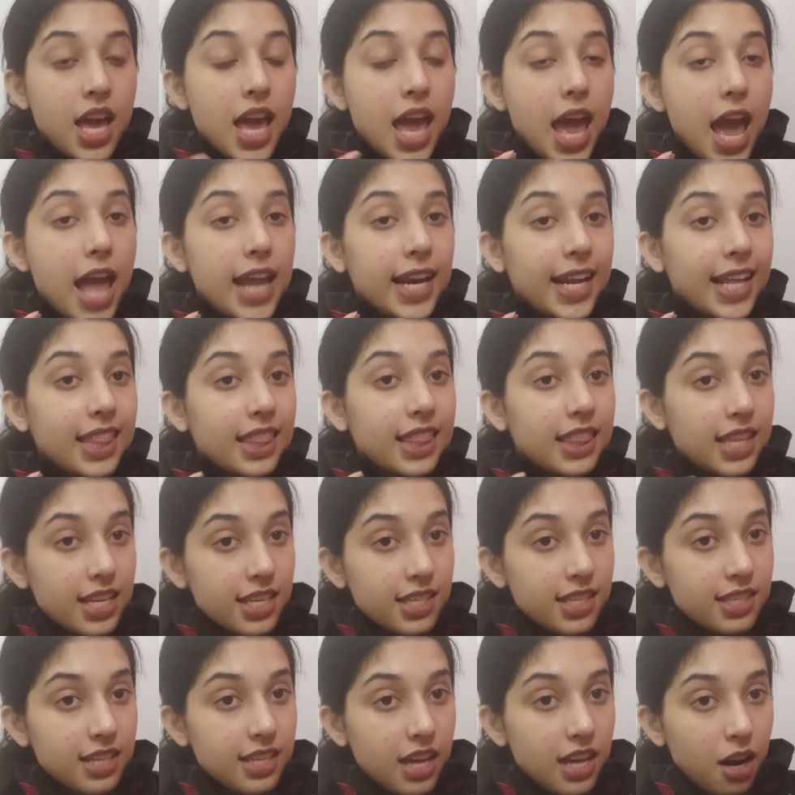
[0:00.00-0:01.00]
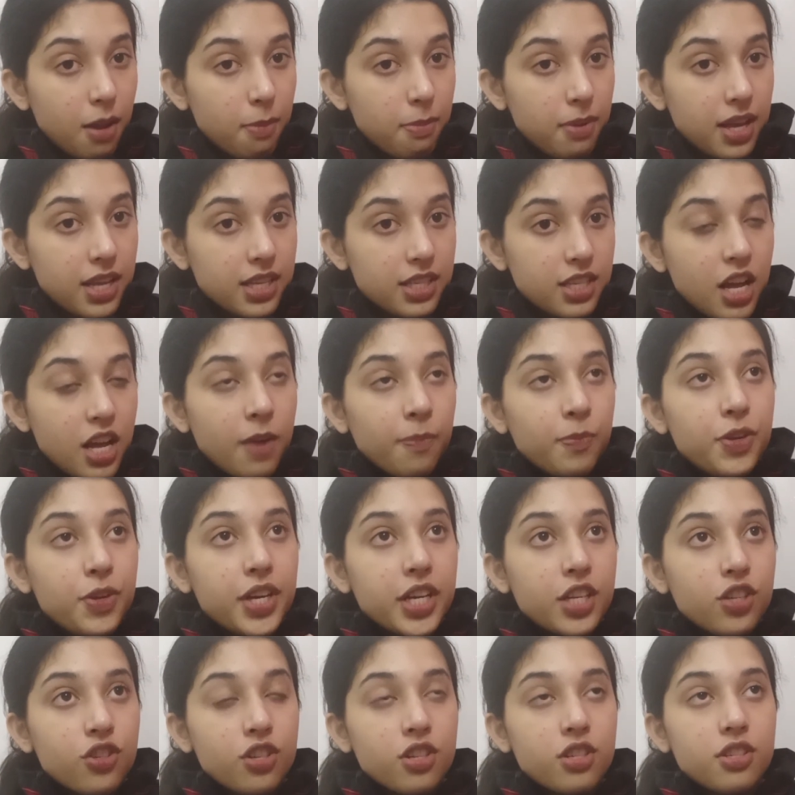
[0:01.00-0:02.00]
And in this database, you
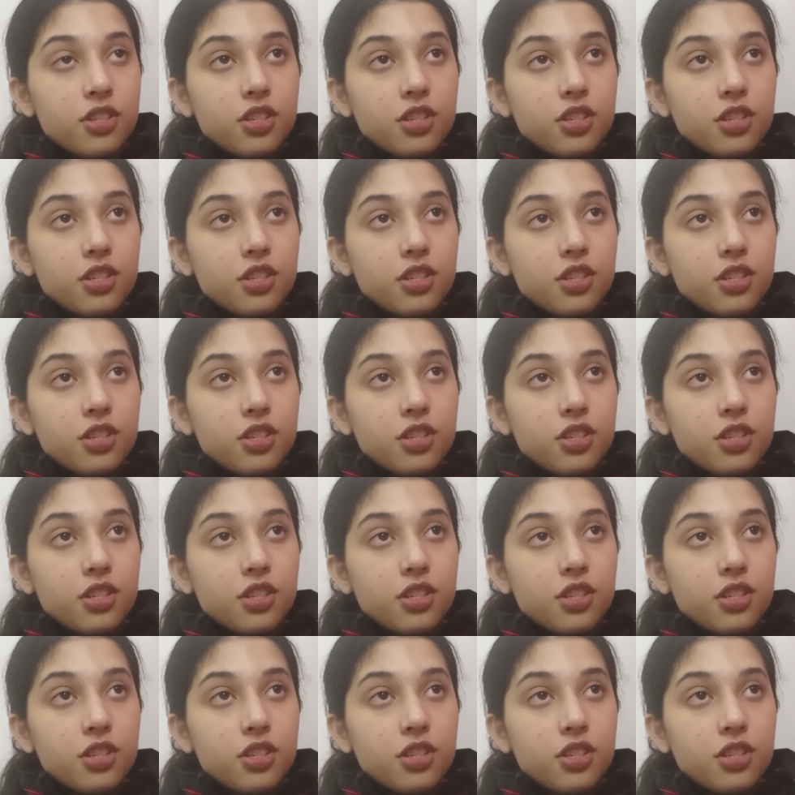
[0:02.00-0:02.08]
can just